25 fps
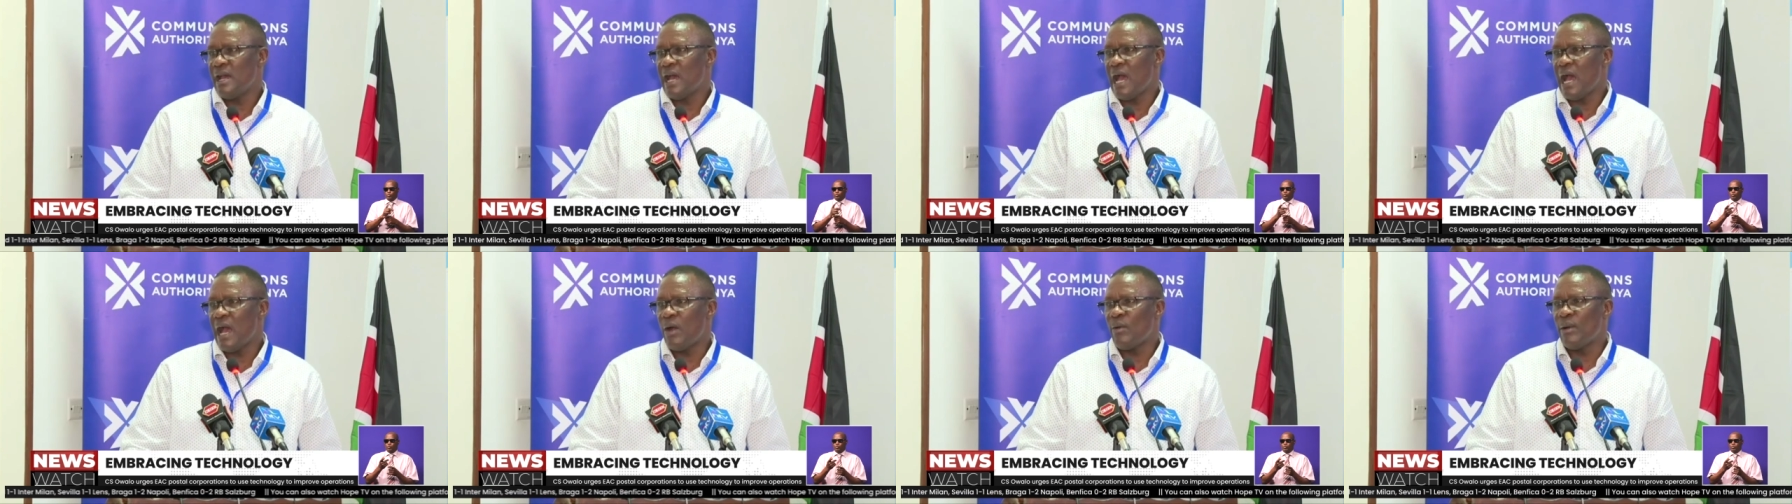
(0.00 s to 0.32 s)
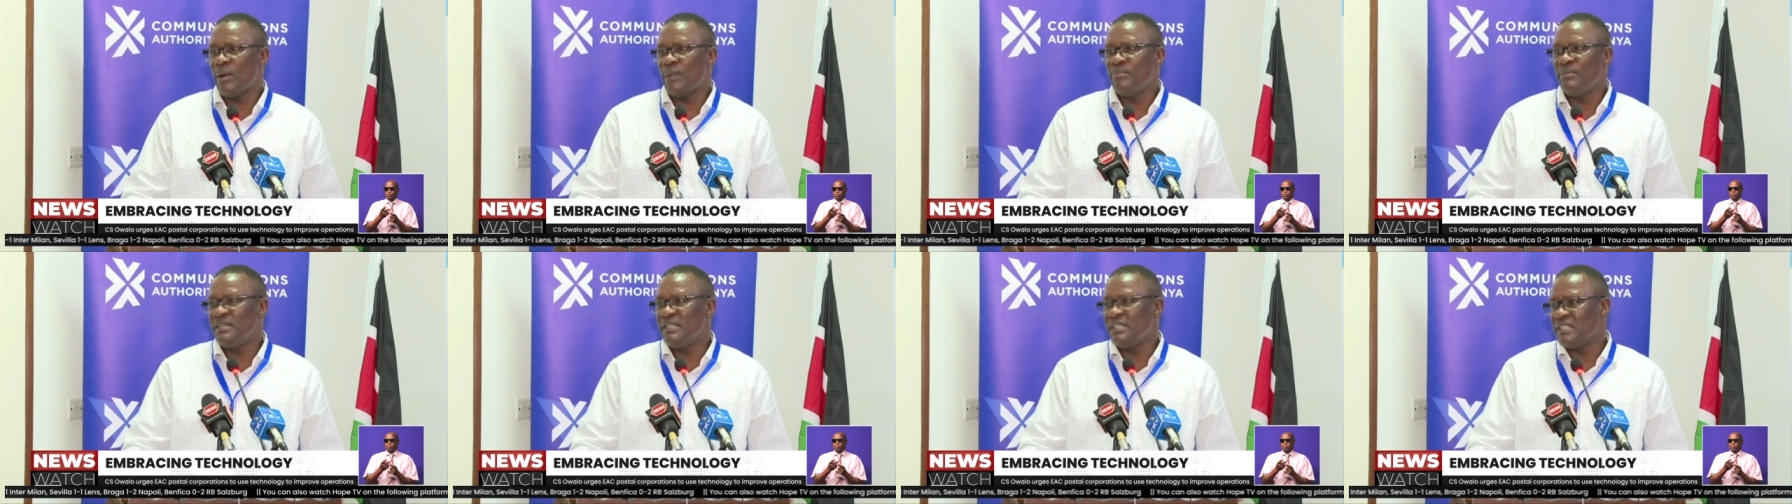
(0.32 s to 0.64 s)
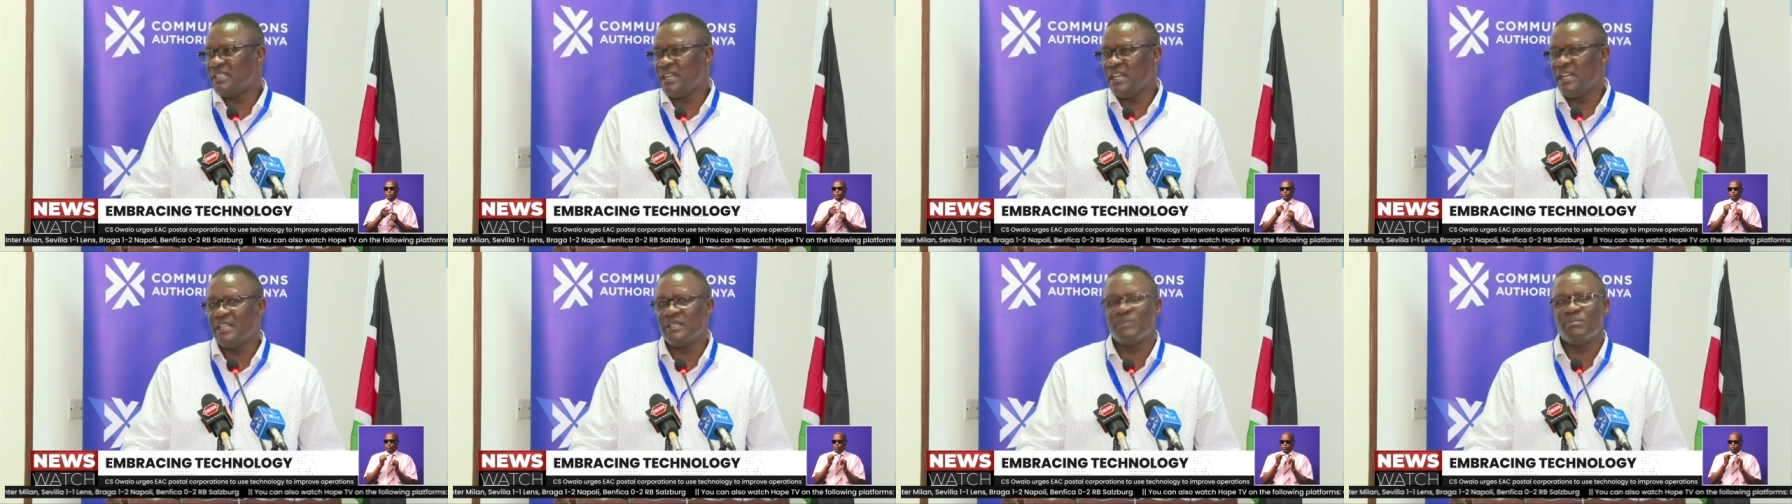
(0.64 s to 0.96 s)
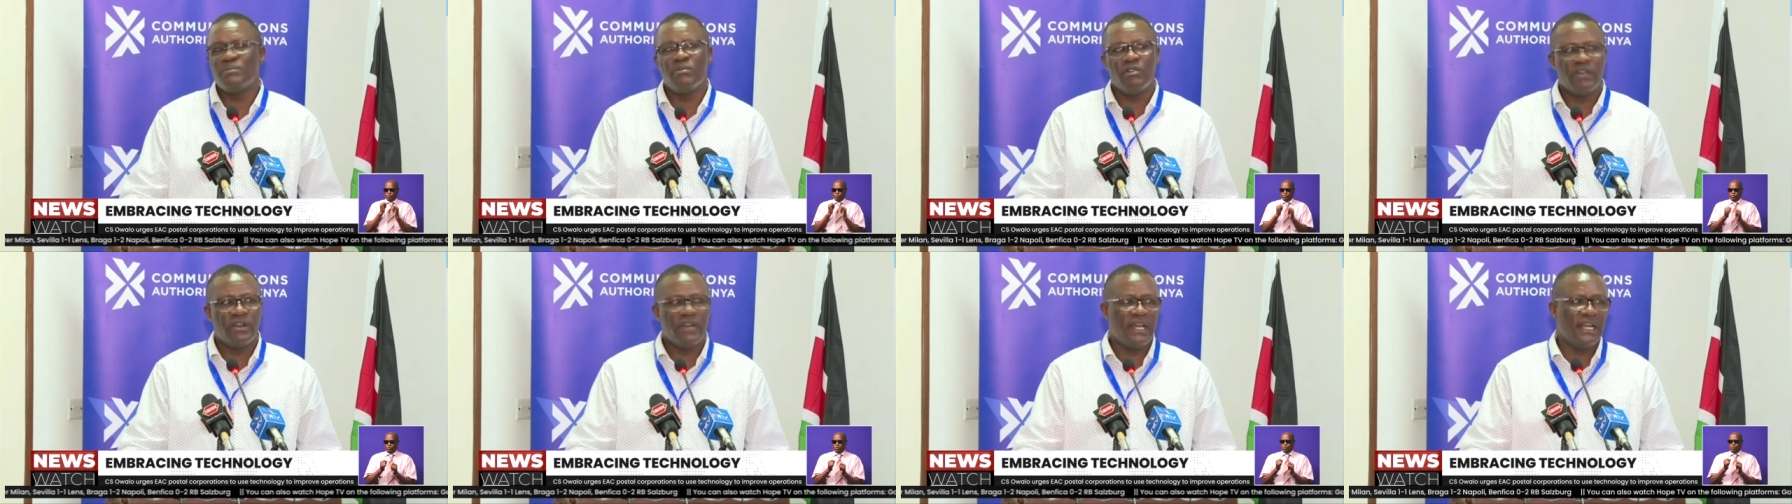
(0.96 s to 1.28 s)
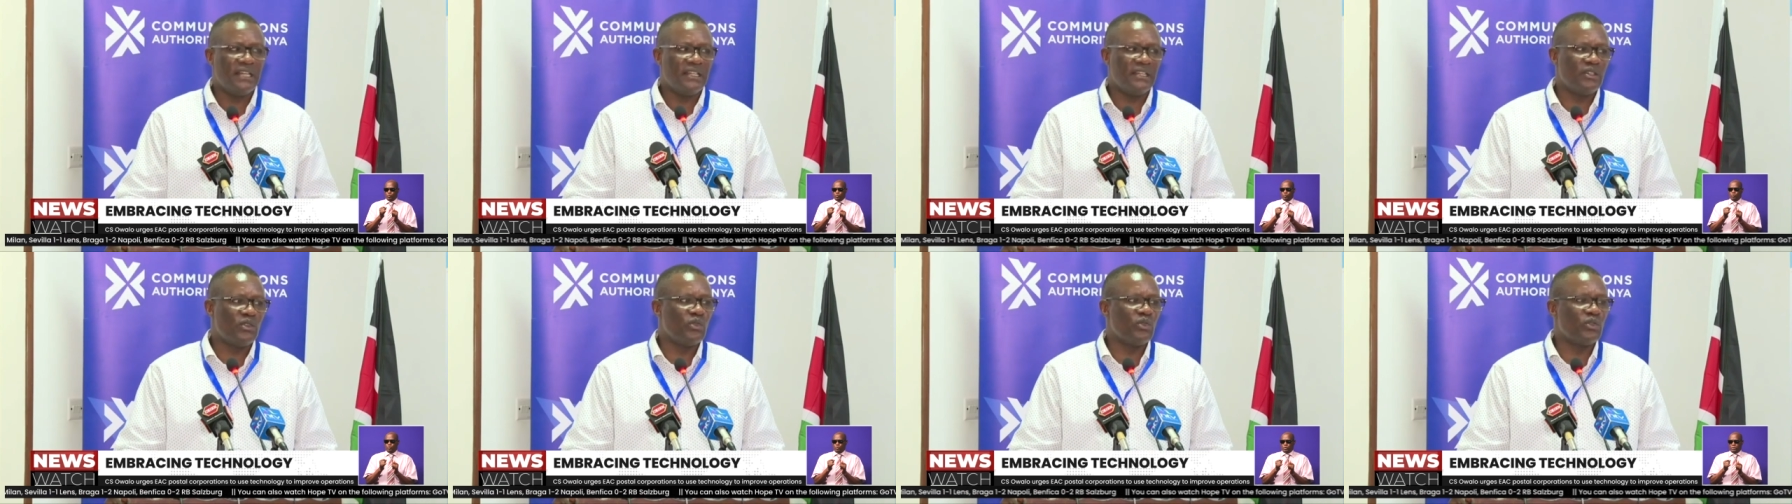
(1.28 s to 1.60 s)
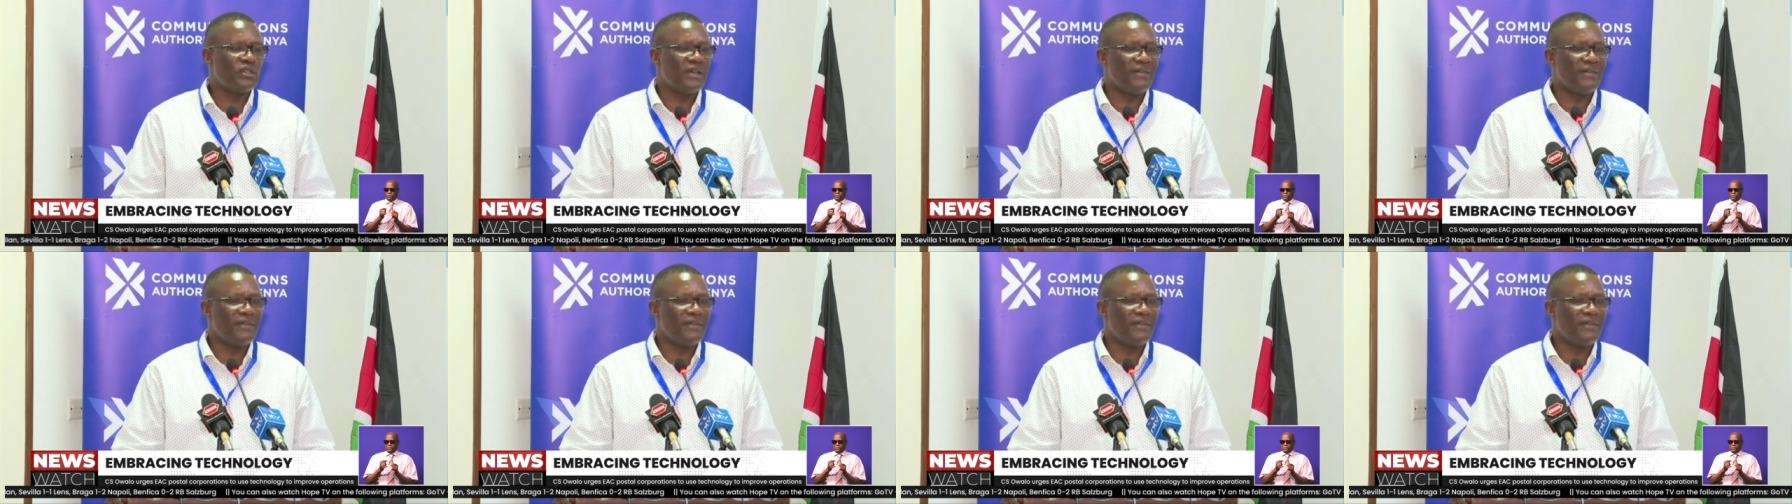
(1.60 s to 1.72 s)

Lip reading: our business models to